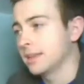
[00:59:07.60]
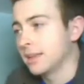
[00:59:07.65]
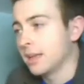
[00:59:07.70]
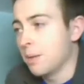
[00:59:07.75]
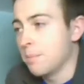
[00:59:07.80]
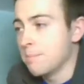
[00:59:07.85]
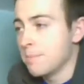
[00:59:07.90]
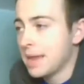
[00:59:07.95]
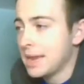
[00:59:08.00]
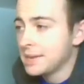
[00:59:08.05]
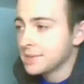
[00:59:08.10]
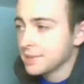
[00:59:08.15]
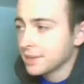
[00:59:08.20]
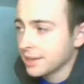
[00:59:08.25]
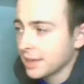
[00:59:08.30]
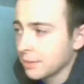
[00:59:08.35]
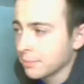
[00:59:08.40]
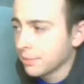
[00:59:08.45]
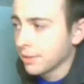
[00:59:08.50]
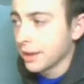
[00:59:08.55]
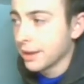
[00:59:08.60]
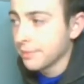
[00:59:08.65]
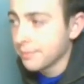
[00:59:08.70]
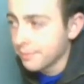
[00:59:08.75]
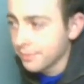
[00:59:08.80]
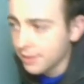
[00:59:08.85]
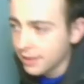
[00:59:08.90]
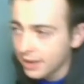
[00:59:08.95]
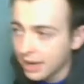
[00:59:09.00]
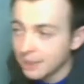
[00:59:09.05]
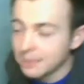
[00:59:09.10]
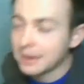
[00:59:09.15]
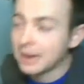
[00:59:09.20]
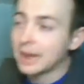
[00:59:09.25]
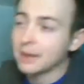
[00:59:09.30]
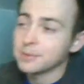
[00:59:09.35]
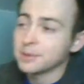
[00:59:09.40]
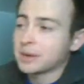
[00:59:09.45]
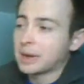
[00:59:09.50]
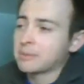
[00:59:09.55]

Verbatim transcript: Amazing gameplay. I mean,